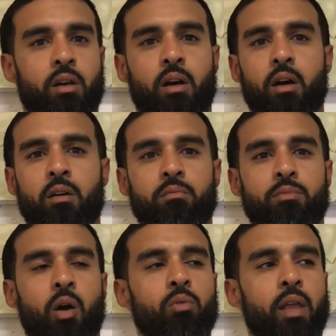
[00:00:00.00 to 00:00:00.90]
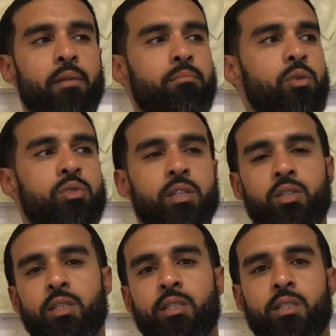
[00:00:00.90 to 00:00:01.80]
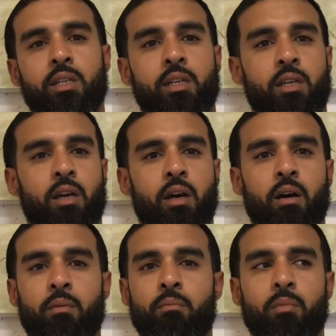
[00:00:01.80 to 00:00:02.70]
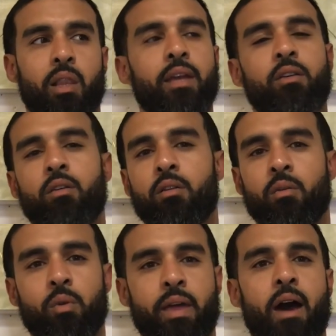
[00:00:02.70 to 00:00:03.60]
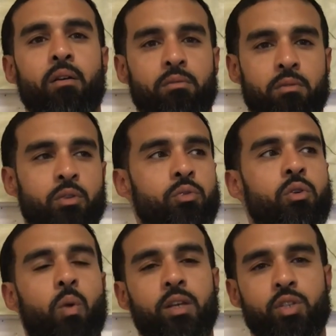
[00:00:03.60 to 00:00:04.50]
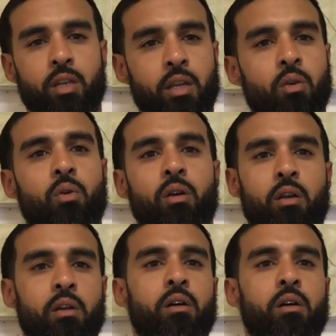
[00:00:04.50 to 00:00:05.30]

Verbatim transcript: Don't let music just linger without you questioning or